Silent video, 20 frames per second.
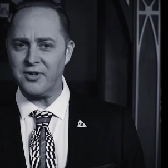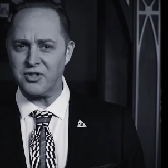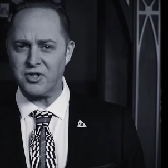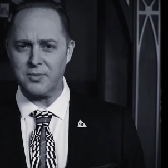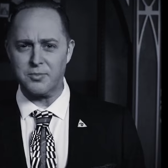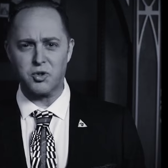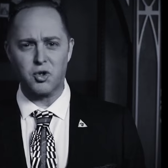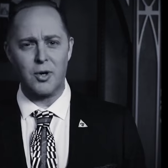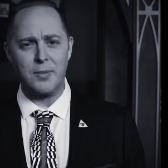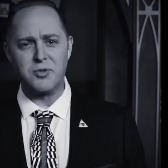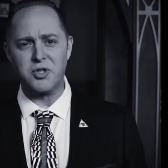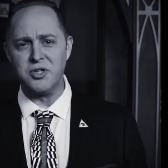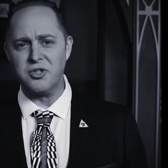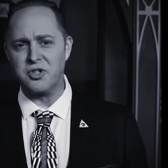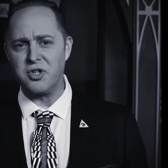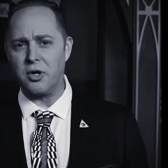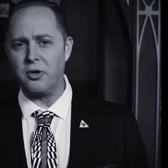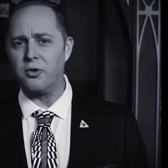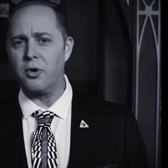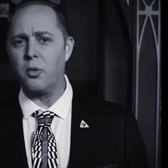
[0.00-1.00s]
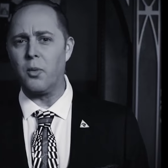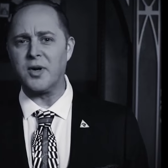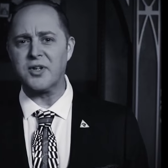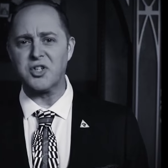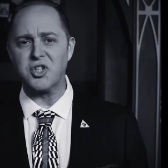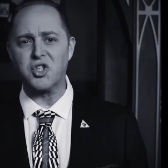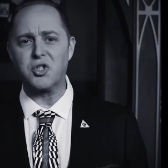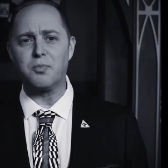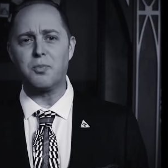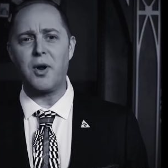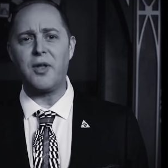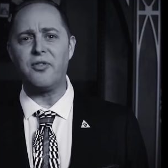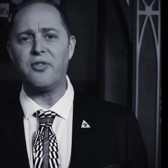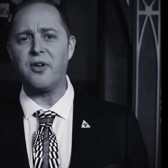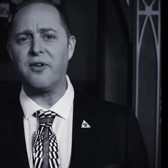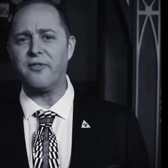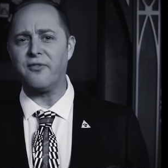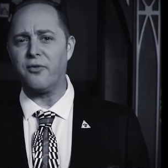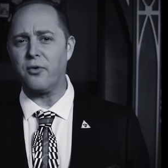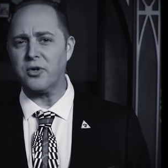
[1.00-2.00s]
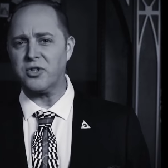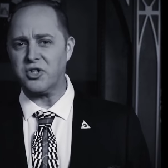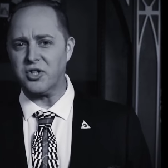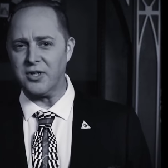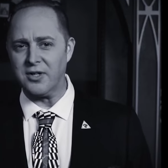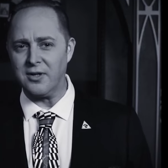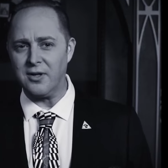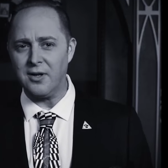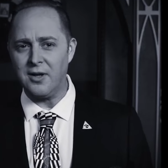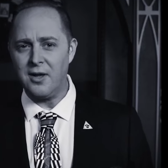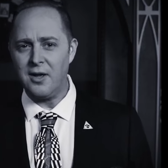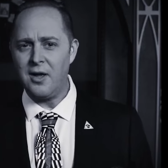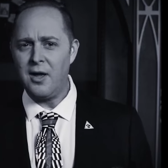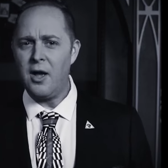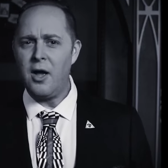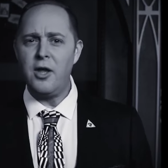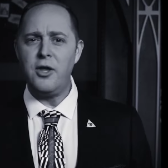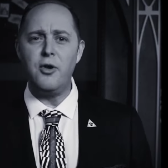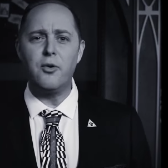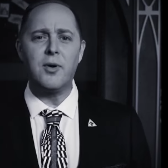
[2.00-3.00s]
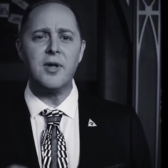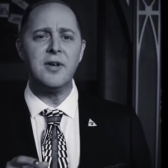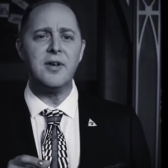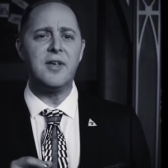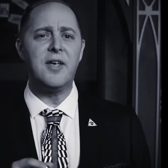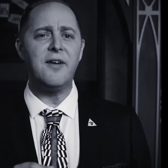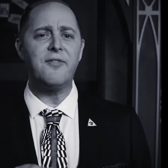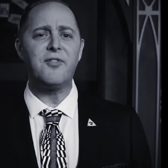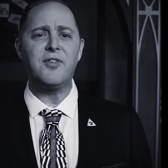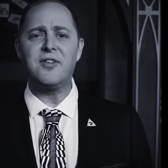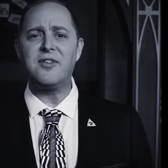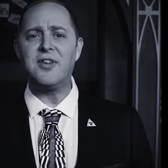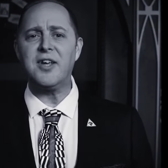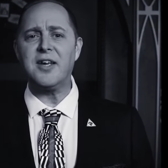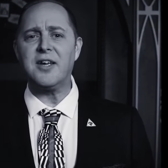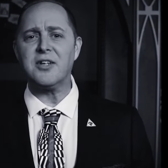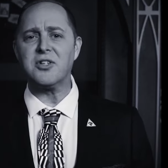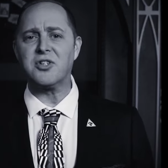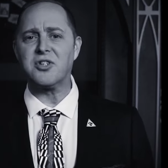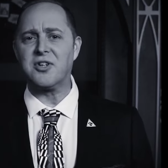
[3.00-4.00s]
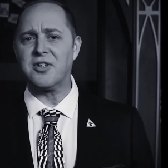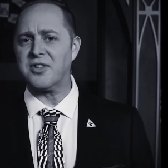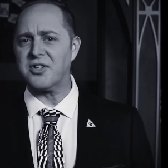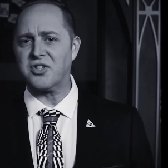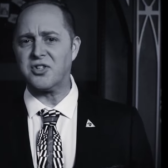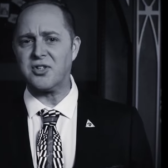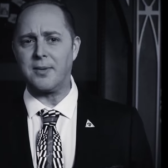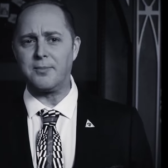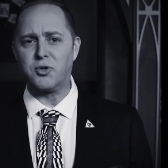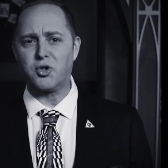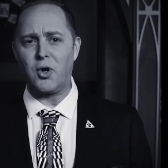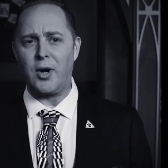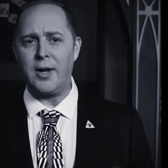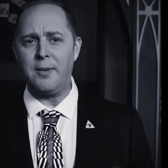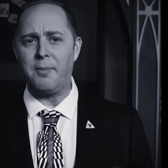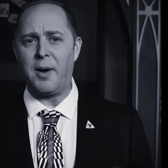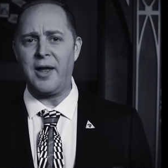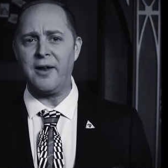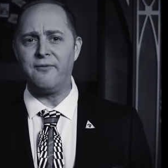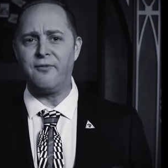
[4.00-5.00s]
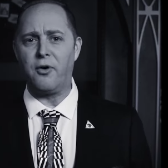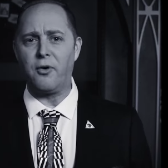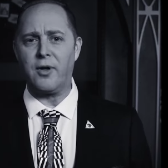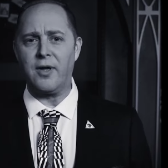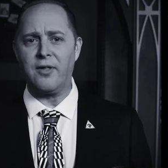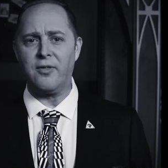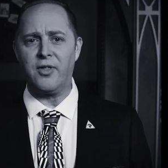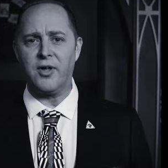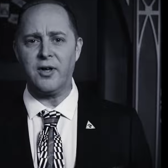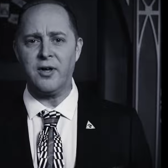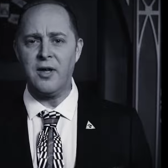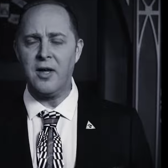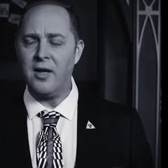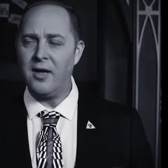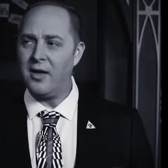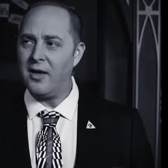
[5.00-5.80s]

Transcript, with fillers: in the subscription zone who want to spread their fortune. You can gift tickets to the subtrain by invoking the